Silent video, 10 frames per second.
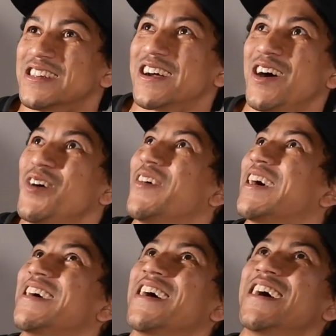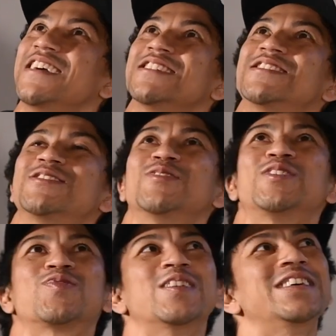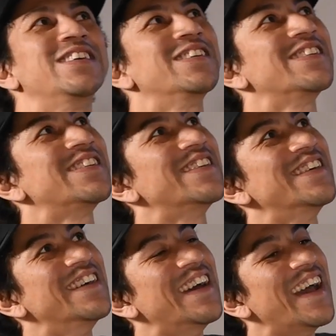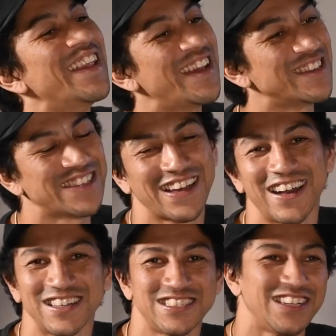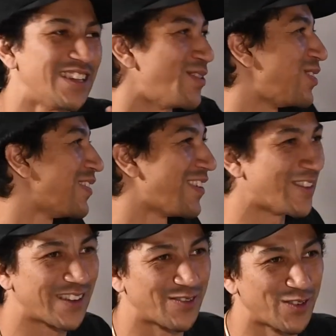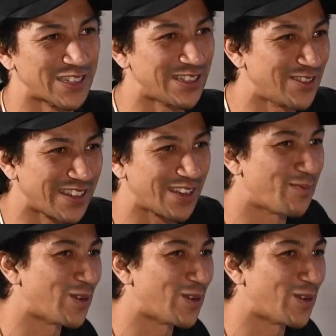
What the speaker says: like, oh my god, he slipped for a million. And then he was like, oh shit, hold on, what was I doing again?